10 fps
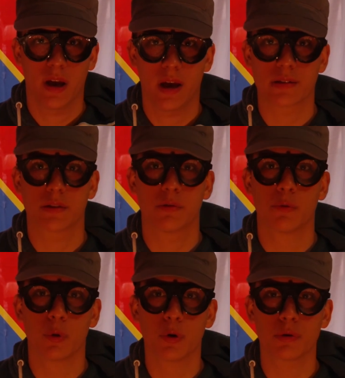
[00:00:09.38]
As a
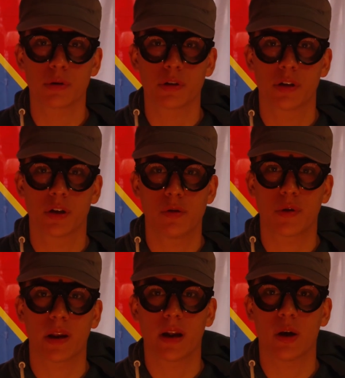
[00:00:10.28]
reward, you
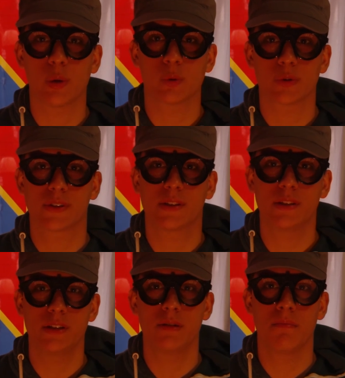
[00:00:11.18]
can now
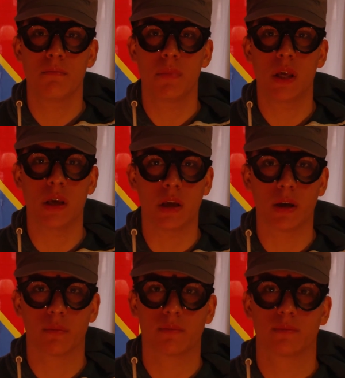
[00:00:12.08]
see me.
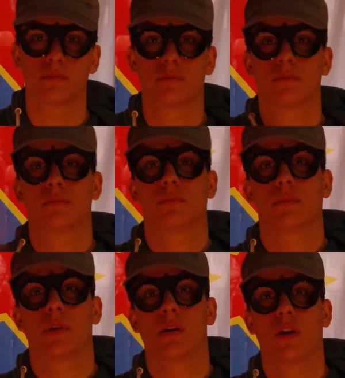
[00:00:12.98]

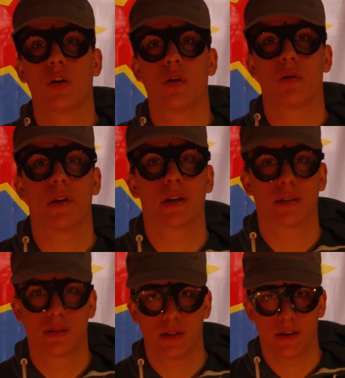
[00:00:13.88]

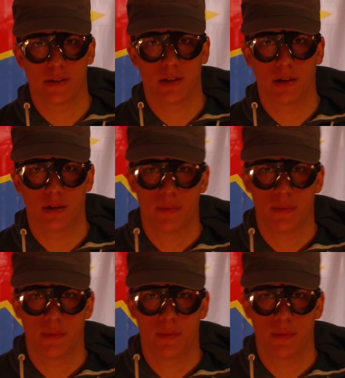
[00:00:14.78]
Glorious, isn't it?